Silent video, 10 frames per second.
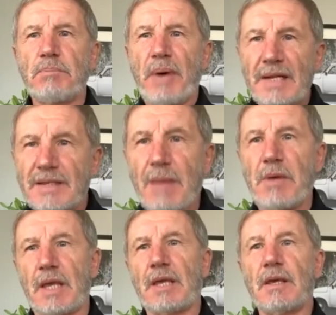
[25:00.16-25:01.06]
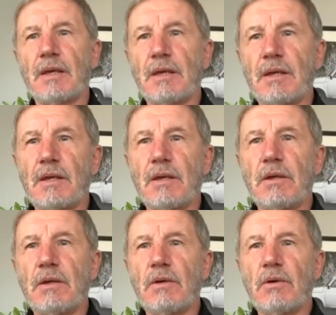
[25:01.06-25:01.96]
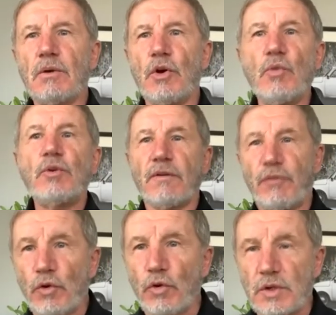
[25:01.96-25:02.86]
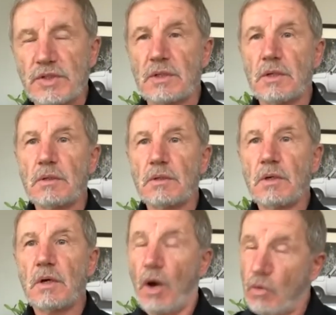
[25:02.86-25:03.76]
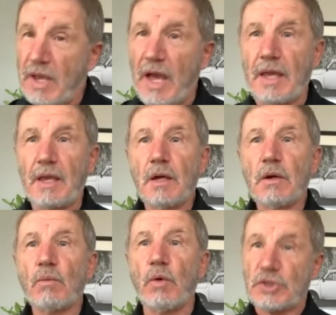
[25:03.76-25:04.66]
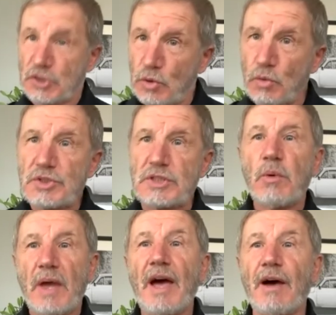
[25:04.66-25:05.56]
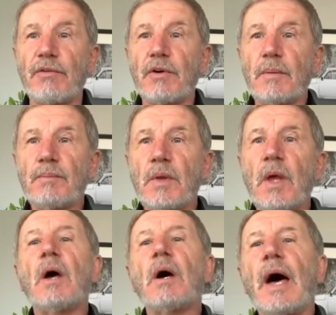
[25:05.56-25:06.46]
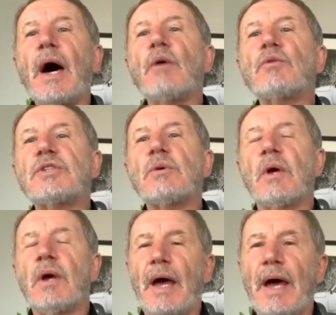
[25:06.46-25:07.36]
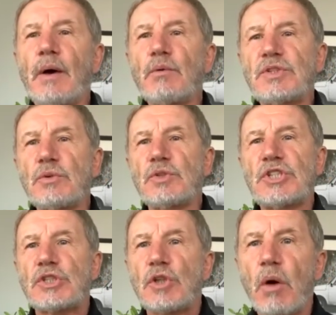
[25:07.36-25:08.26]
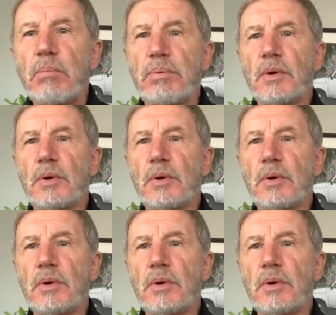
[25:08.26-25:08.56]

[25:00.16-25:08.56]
pandemic. Who would have thought, okay, what tools do we have? How to stop